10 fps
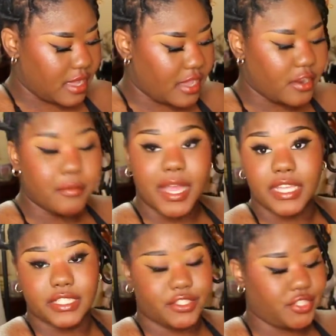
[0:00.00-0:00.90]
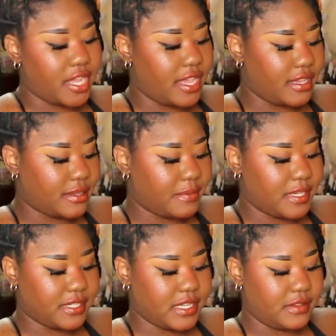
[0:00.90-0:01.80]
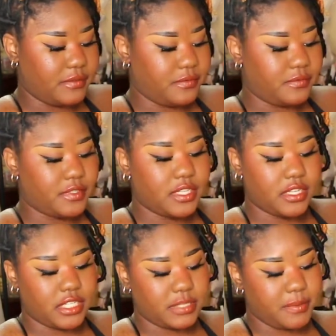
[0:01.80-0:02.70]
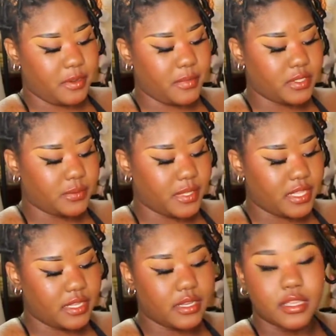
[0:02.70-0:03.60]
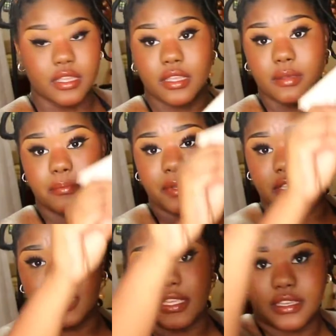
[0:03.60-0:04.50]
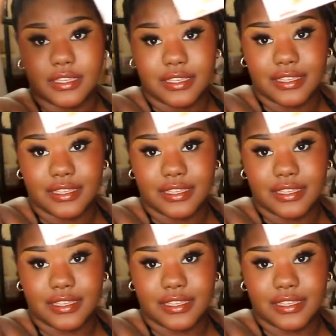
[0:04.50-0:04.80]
I know mine is jank because I've done experiments with it, but like